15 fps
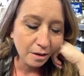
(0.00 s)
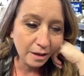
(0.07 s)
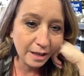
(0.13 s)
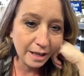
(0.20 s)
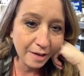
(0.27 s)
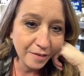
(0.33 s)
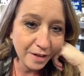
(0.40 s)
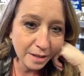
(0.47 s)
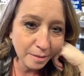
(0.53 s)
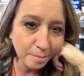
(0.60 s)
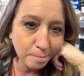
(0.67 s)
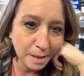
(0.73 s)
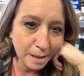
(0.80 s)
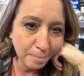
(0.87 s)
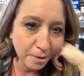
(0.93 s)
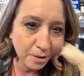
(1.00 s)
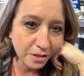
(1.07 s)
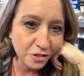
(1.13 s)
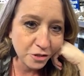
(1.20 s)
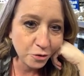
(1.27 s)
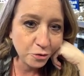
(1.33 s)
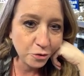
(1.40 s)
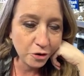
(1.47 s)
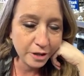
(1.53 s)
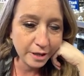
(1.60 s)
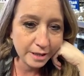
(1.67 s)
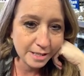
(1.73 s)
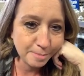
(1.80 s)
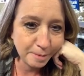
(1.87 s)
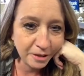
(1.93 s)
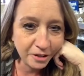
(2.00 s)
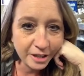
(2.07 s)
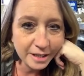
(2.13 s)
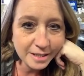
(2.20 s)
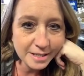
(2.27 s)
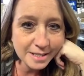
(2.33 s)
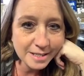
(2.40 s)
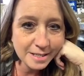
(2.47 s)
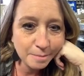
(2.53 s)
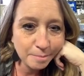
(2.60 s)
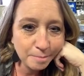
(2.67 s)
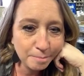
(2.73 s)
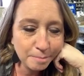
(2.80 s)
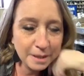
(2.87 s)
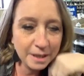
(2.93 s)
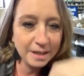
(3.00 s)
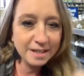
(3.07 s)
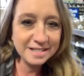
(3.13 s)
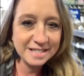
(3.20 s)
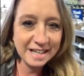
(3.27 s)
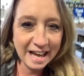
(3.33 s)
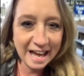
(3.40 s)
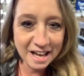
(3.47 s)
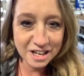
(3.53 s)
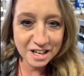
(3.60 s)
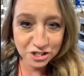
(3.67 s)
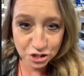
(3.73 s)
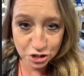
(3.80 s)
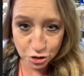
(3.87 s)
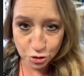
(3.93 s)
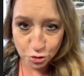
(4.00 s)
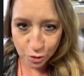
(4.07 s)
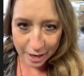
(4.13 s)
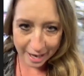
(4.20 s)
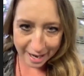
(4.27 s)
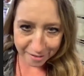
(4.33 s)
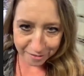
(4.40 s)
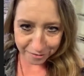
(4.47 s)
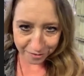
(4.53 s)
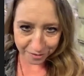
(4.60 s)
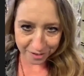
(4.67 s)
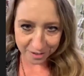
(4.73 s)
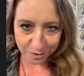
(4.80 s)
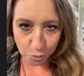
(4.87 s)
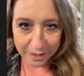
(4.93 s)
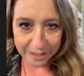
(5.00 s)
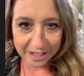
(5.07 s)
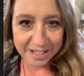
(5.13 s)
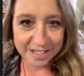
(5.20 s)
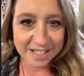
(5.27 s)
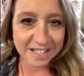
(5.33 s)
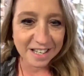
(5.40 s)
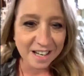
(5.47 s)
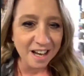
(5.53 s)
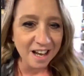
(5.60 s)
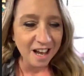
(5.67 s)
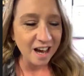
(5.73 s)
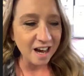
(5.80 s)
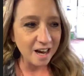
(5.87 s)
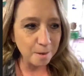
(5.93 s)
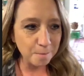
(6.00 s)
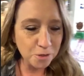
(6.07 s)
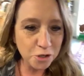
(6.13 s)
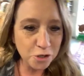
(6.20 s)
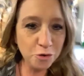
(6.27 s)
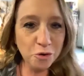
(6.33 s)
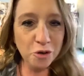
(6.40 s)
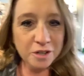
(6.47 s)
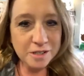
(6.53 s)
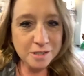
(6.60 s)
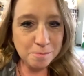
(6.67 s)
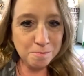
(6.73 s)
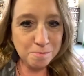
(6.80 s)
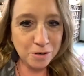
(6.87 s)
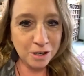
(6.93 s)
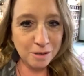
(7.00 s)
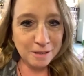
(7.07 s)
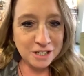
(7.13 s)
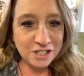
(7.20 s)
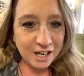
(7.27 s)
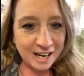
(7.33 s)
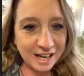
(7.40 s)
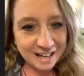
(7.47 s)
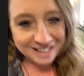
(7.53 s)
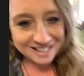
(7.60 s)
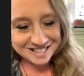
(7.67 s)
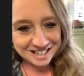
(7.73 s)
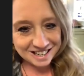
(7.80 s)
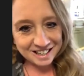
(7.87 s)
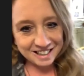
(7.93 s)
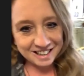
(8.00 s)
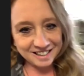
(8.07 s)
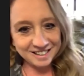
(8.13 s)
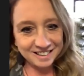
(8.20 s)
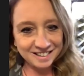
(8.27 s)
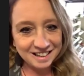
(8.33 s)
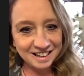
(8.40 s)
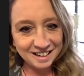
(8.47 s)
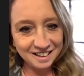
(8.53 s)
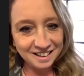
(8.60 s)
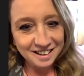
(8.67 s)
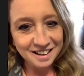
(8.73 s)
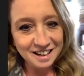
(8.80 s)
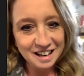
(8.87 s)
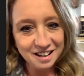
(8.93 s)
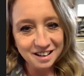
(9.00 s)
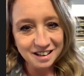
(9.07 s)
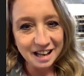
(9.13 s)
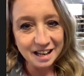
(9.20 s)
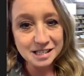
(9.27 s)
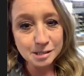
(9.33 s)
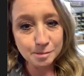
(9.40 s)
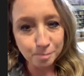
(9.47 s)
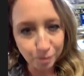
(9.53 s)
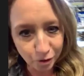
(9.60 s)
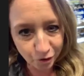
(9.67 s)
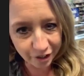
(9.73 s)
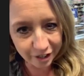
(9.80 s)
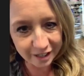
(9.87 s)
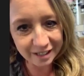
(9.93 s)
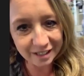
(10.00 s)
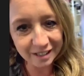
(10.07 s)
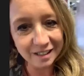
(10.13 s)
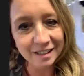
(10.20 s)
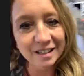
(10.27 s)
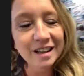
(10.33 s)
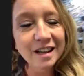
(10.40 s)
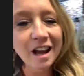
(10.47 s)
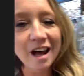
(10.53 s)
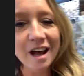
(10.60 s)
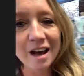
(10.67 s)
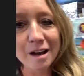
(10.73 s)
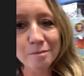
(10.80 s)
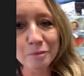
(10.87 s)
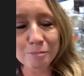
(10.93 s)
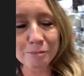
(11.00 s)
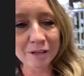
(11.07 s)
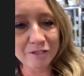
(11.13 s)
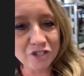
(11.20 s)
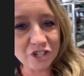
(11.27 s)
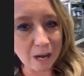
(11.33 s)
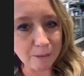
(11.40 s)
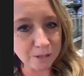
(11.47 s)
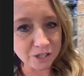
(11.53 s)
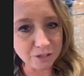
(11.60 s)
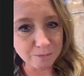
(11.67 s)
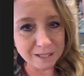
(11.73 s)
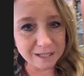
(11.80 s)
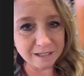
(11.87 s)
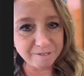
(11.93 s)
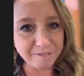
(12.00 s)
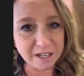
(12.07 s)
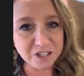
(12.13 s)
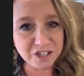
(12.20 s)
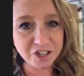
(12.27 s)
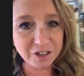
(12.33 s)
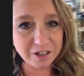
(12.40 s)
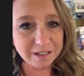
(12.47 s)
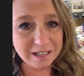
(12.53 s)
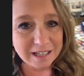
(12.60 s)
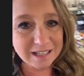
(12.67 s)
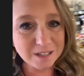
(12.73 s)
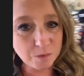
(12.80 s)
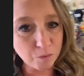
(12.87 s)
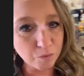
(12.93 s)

Giving people the True North experience, because as you have witnessed, True North is pretty much a hands-on exploring. We believe shopping should be an adventure, and it's